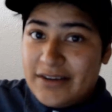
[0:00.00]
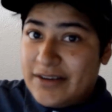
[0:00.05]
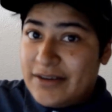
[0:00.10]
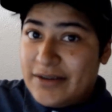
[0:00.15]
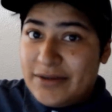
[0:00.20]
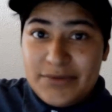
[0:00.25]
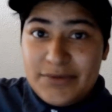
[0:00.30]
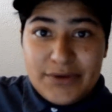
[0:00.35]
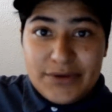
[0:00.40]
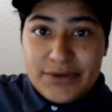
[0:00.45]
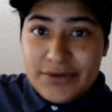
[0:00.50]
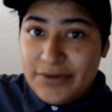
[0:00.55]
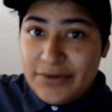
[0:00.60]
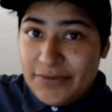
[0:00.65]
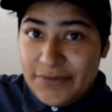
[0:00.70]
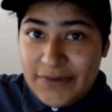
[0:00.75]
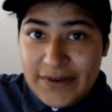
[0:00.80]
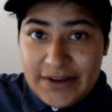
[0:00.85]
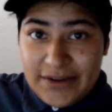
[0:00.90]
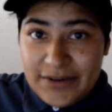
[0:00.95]
filter
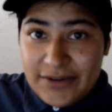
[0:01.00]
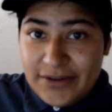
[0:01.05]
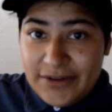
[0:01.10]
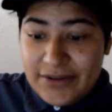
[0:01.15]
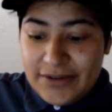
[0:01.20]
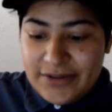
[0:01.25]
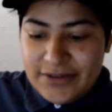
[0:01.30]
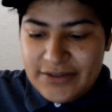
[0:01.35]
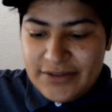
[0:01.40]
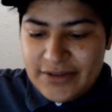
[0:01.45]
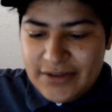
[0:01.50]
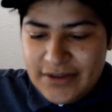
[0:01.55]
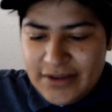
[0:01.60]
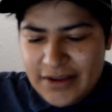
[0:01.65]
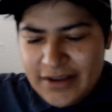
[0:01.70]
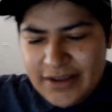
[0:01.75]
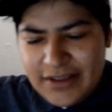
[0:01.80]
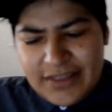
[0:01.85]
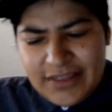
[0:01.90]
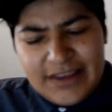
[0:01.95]
feeders,
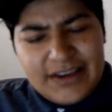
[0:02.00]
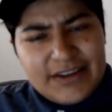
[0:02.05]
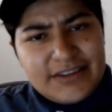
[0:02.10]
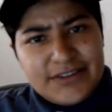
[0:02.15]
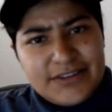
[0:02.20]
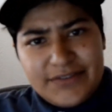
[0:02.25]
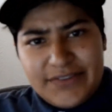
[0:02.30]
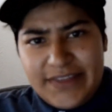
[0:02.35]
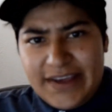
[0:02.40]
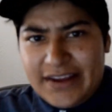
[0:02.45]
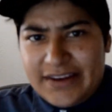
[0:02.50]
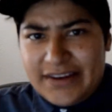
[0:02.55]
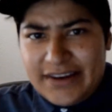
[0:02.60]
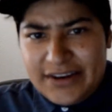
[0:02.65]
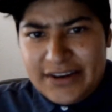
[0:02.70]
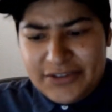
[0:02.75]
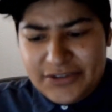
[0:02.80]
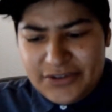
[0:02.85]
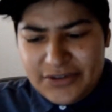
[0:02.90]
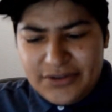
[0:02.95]
things of that
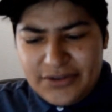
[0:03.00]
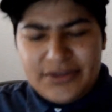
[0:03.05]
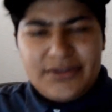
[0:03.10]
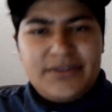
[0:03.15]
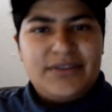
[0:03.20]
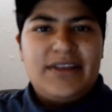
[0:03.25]
nature